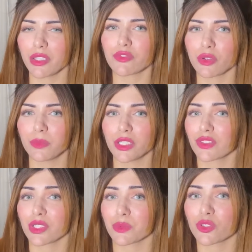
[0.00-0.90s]
from their
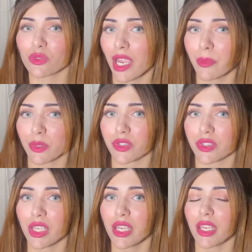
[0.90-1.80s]

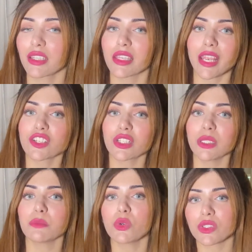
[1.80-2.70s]
subscribers. It's actually,
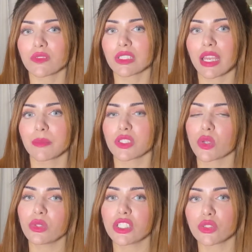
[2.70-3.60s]
most of the time, it's
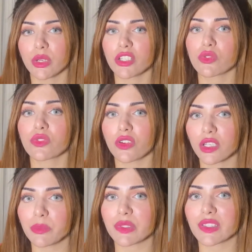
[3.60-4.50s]
only 20 to
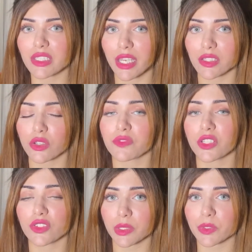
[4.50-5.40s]
30% of
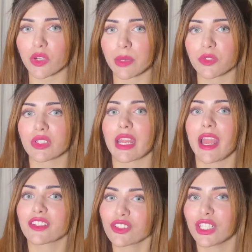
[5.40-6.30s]
their subscribers that
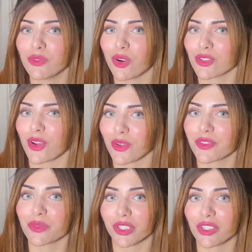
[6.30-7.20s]
actually watch all of
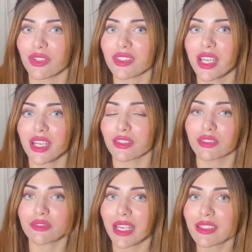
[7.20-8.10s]
their videos.
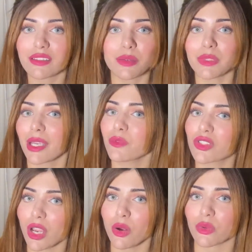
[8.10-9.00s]
The rest sometimes
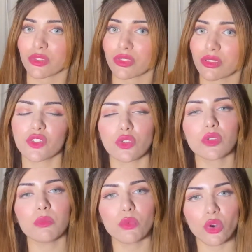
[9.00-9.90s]
don't. So the
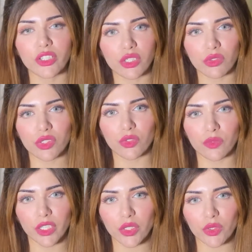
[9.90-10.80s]
more useful
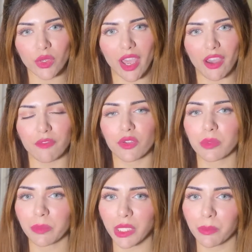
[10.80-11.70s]
videos you have for the
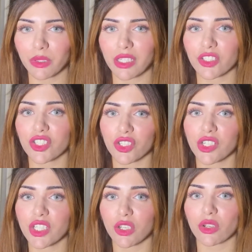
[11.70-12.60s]
people that are
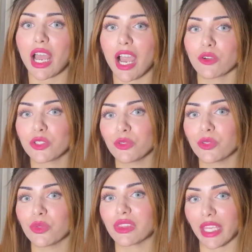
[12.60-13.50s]
searching on how to
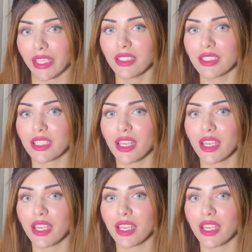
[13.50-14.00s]
do things,